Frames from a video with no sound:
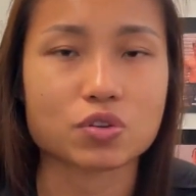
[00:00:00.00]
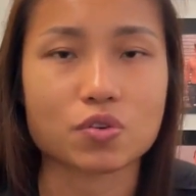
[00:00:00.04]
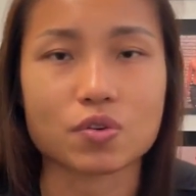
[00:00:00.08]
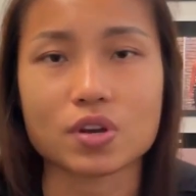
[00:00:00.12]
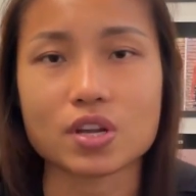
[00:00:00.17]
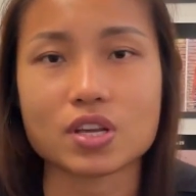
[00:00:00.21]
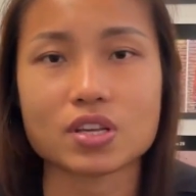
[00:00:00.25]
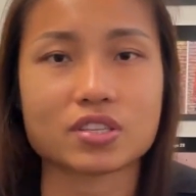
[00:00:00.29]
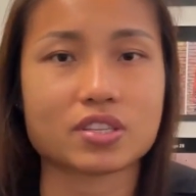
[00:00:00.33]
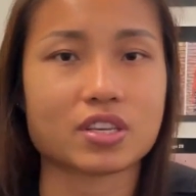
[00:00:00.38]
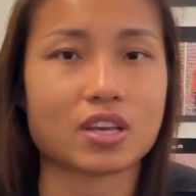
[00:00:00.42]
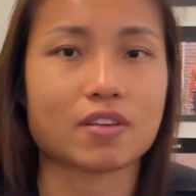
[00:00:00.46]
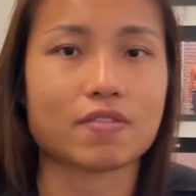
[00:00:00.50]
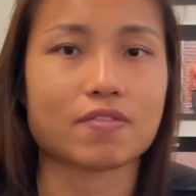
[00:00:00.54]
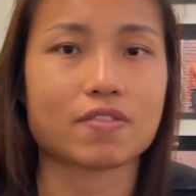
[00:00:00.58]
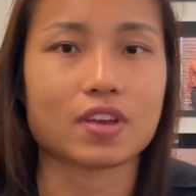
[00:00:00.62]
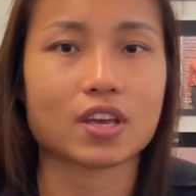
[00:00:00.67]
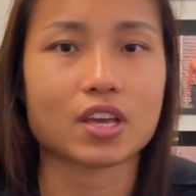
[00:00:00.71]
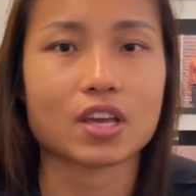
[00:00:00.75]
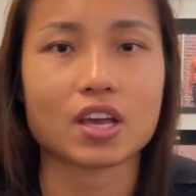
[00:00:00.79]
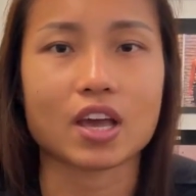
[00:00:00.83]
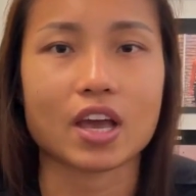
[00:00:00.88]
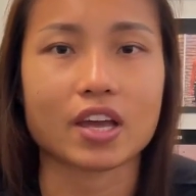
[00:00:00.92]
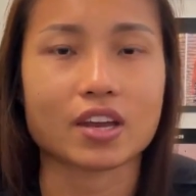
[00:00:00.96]
You're already
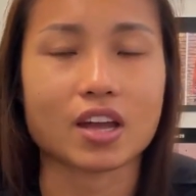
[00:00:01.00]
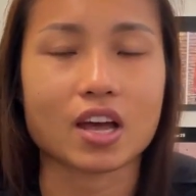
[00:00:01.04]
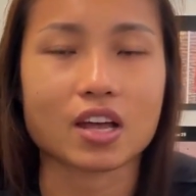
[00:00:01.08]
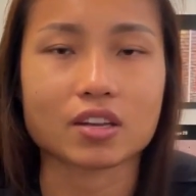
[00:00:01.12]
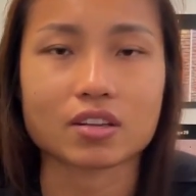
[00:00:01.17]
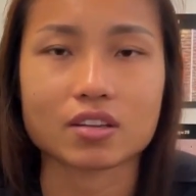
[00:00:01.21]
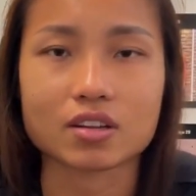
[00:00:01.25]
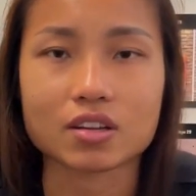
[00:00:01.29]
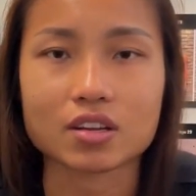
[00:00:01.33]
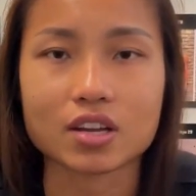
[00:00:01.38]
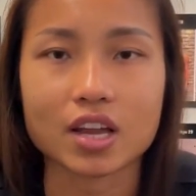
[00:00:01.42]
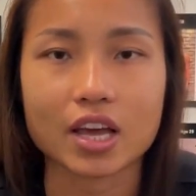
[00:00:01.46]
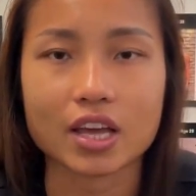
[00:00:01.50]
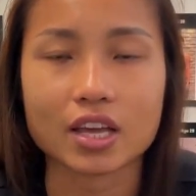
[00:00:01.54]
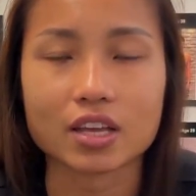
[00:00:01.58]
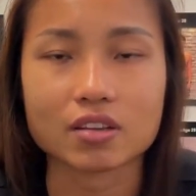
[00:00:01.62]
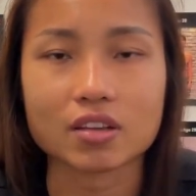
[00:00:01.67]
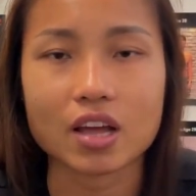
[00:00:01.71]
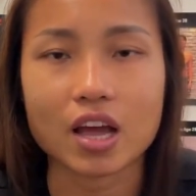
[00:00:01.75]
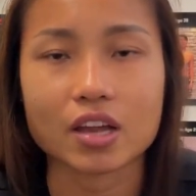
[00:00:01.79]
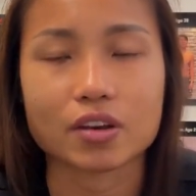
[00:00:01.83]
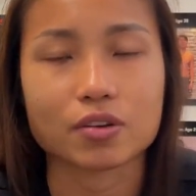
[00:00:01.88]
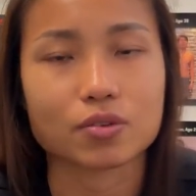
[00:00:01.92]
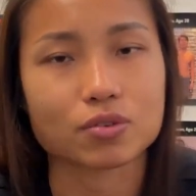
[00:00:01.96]
saving another, like,
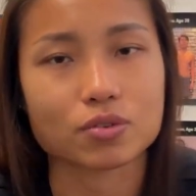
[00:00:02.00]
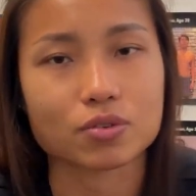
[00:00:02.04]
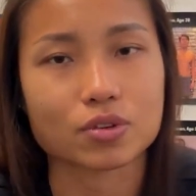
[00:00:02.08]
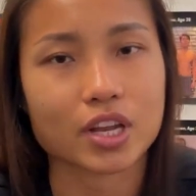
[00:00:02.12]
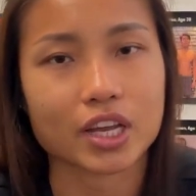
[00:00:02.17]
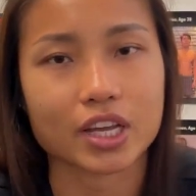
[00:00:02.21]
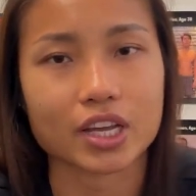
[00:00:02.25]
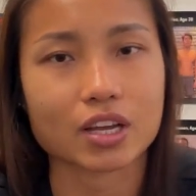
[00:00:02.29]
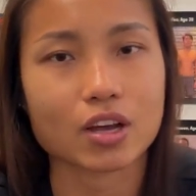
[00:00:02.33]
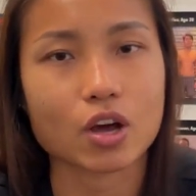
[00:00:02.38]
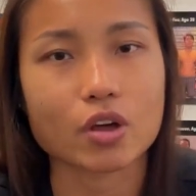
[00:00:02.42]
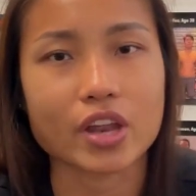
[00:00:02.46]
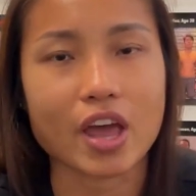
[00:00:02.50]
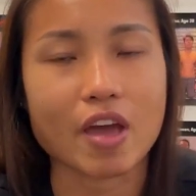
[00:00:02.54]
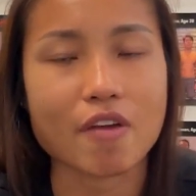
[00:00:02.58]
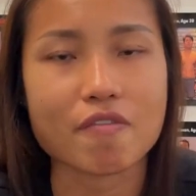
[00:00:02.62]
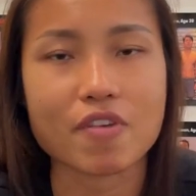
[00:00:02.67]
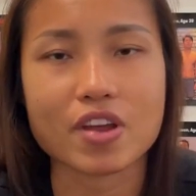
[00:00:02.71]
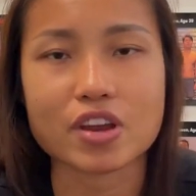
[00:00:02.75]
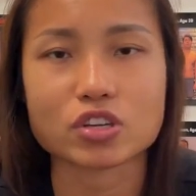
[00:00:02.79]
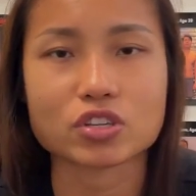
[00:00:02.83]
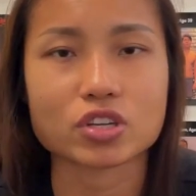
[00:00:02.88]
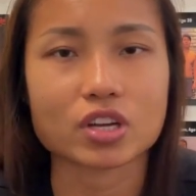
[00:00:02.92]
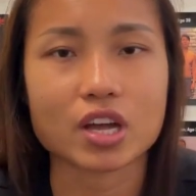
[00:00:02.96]
I don't know, like an
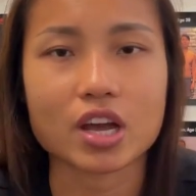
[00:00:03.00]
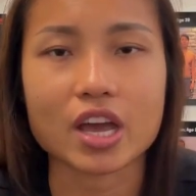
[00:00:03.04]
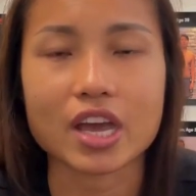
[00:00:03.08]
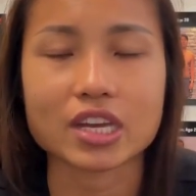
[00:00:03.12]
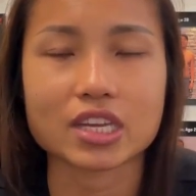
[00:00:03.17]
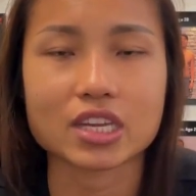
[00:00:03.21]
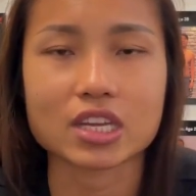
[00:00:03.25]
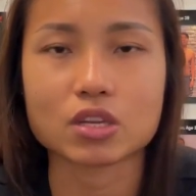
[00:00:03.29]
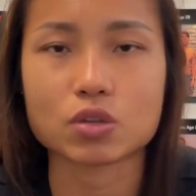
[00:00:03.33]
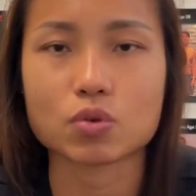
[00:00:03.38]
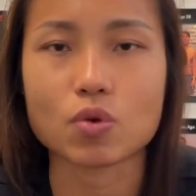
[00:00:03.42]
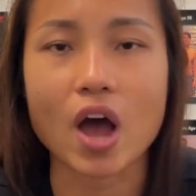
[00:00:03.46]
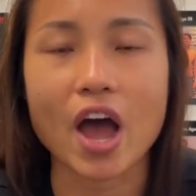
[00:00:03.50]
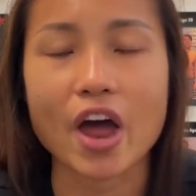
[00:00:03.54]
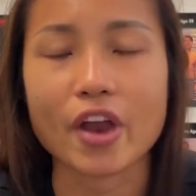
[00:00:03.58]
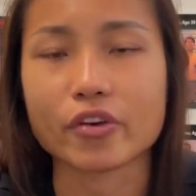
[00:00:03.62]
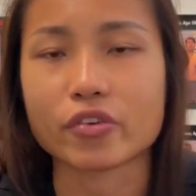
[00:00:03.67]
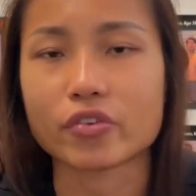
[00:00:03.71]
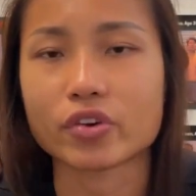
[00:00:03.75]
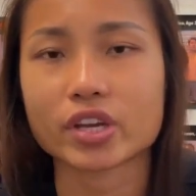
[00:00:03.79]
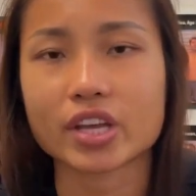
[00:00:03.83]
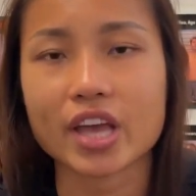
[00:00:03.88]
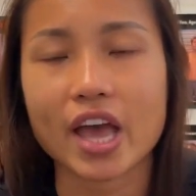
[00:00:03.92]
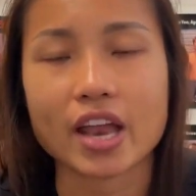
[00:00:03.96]
average 80 to
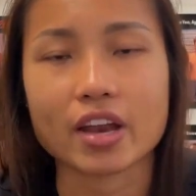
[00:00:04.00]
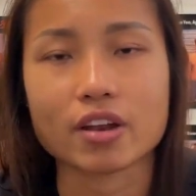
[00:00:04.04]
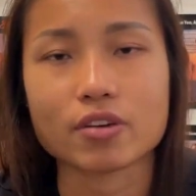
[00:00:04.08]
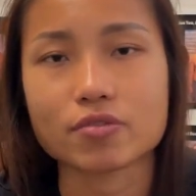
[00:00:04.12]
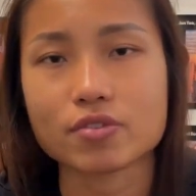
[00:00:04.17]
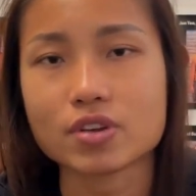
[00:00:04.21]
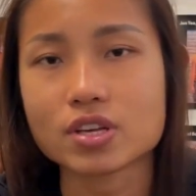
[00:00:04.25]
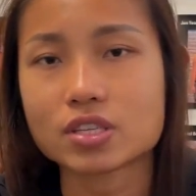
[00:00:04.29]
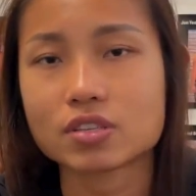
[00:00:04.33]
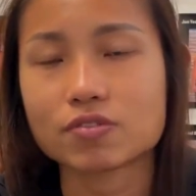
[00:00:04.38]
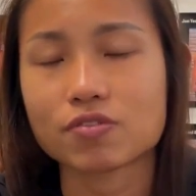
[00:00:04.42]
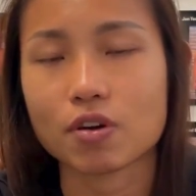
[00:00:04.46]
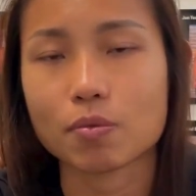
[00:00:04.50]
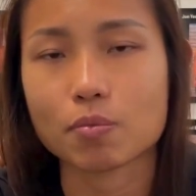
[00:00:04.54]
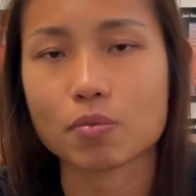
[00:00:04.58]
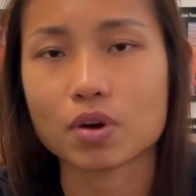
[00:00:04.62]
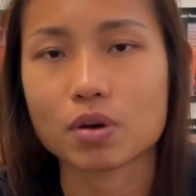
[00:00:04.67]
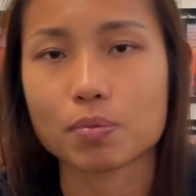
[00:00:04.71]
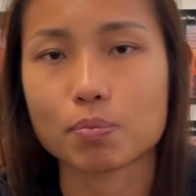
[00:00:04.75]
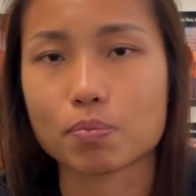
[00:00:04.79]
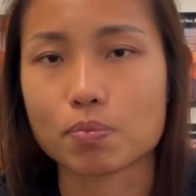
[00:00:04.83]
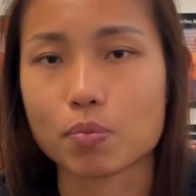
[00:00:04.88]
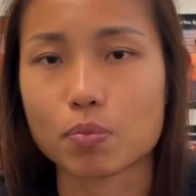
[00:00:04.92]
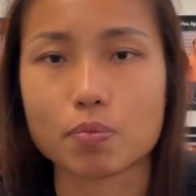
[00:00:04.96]
100 calories from
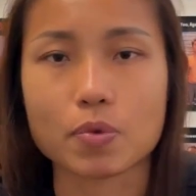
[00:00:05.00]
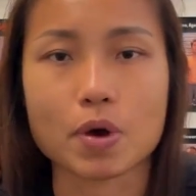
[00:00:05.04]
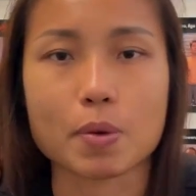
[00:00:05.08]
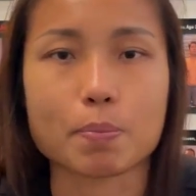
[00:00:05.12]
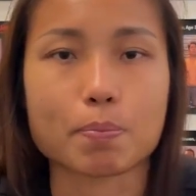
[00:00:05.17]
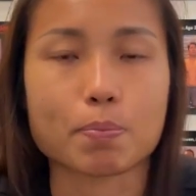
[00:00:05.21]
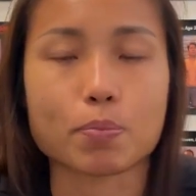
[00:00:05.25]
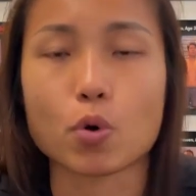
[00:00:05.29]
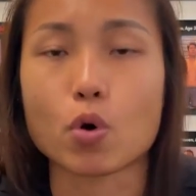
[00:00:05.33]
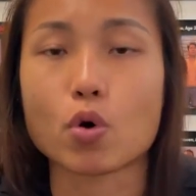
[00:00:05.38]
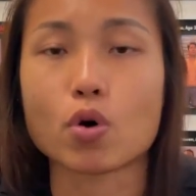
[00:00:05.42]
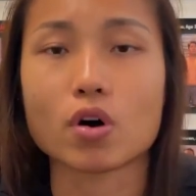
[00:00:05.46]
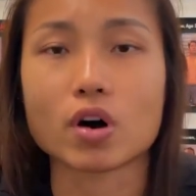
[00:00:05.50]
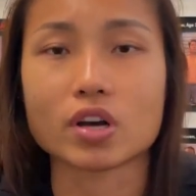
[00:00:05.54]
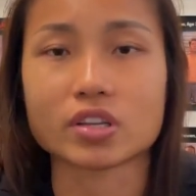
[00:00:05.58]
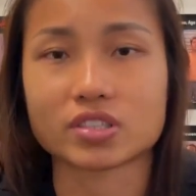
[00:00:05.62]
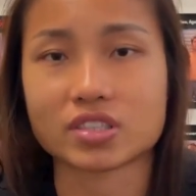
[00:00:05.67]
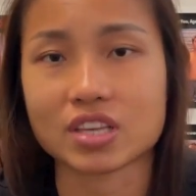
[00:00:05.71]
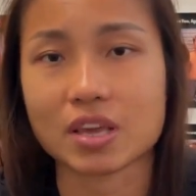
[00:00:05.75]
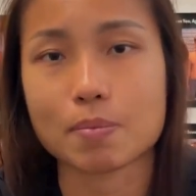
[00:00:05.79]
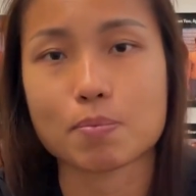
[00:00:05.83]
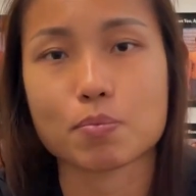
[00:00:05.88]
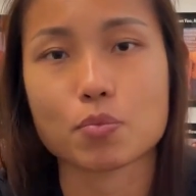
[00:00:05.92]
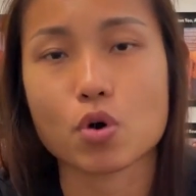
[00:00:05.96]
a
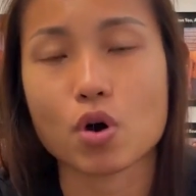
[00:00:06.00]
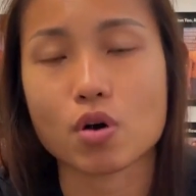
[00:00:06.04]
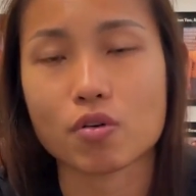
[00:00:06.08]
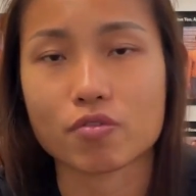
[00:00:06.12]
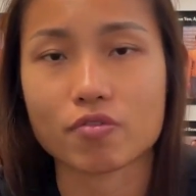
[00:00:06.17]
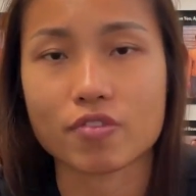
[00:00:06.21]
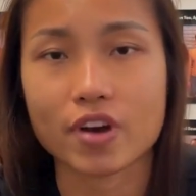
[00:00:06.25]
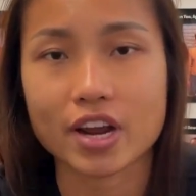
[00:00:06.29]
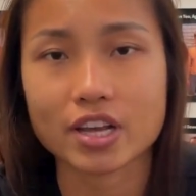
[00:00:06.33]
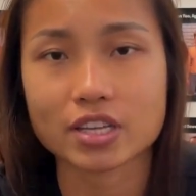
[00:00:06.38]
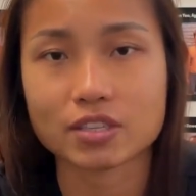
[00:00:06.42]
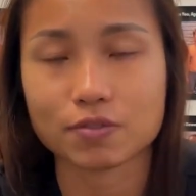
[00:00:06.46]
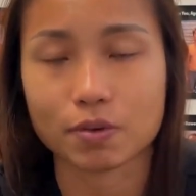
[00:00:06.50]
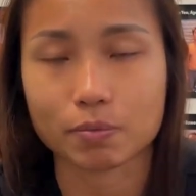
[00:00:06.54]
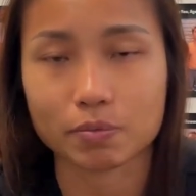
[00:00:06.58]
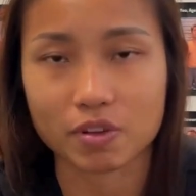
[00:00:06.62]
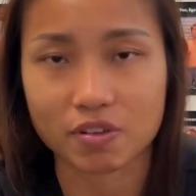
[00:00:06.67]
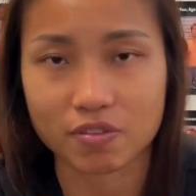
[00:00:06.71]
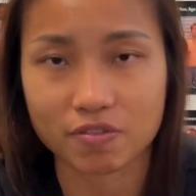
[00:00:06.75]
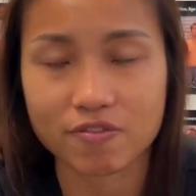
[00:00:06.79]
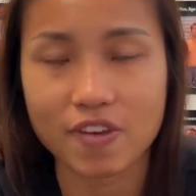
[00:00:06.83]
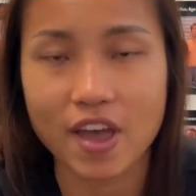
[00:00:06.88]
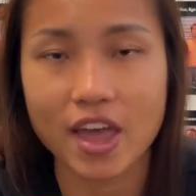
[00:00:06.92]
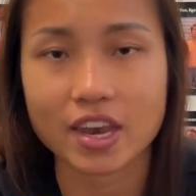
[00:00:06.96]
same bowl of rice, from the
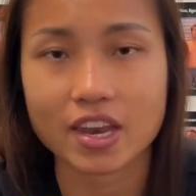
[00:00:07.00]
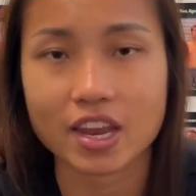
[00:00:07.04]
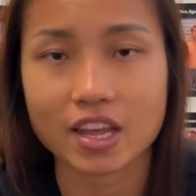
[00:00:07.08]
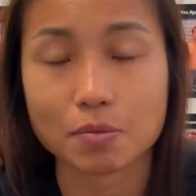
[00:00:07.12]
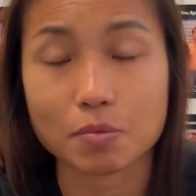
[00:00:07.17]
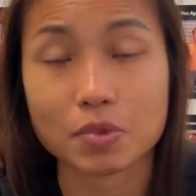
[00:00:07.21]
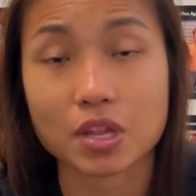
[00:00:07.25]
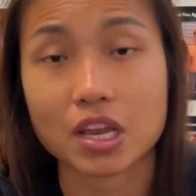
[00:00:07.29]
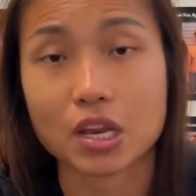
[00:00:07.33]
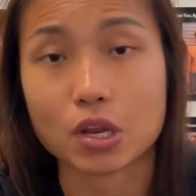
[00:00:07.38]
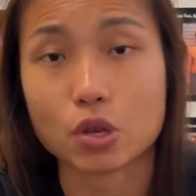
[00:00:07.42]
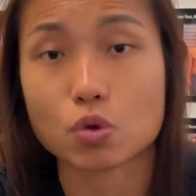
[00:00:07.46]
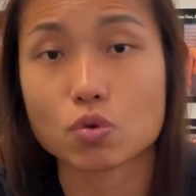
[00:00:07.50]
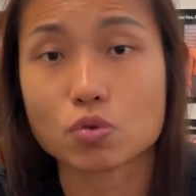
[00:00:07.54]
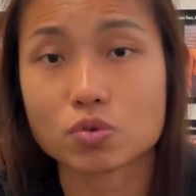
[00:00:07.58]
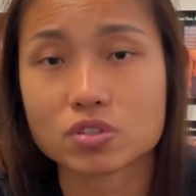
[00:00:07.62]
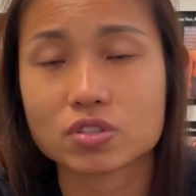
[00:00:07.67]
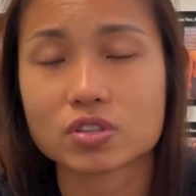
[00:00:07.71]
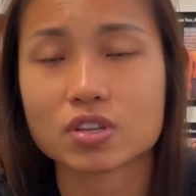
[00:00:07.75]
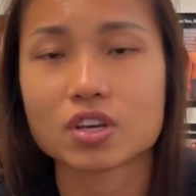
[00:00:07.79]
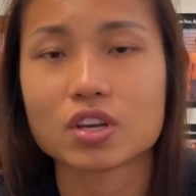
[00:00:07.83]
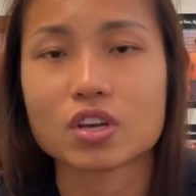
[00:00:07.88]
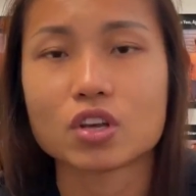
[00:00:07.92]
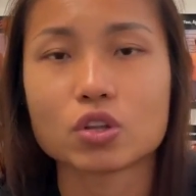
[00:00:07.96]
fat that they
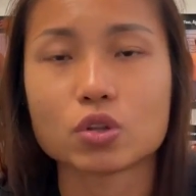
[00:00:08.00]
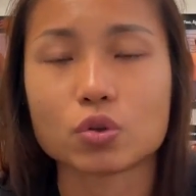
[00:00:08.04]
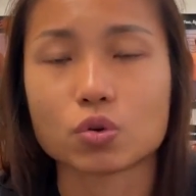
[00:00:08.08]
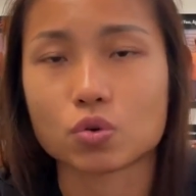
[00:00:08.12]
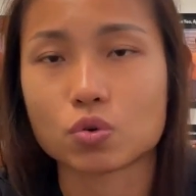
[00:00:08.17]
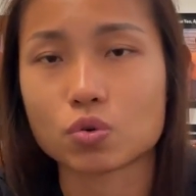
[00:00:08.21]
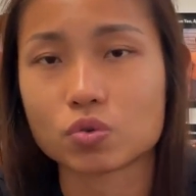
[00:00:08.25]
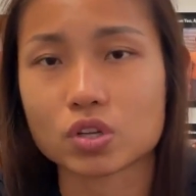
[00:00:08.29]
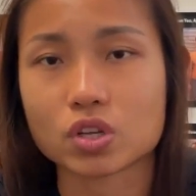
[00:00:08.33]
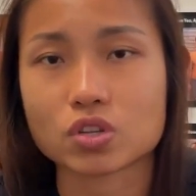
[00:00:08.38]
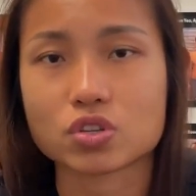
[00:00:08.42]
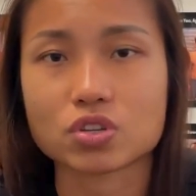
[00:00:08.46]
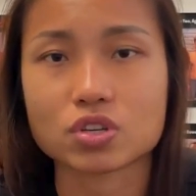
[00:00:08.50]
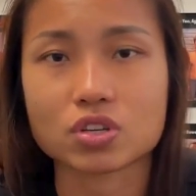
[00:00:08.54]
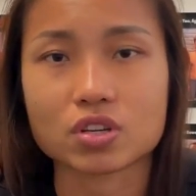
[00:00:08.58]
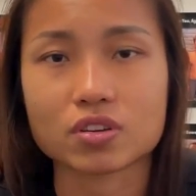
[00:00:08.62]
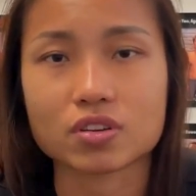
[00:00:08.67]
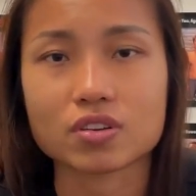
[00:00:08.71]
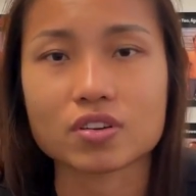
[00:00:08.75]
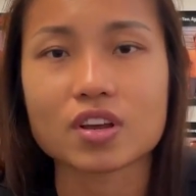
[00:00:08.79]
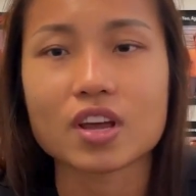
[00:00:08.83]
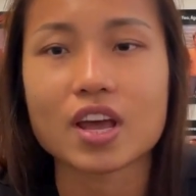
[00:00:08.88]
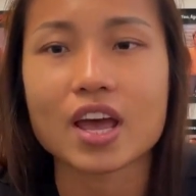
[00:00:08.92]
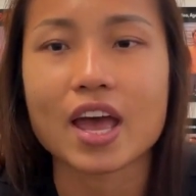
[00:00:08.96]
use to cook the
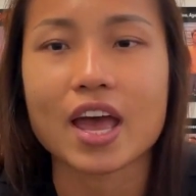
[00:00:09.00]
chicken.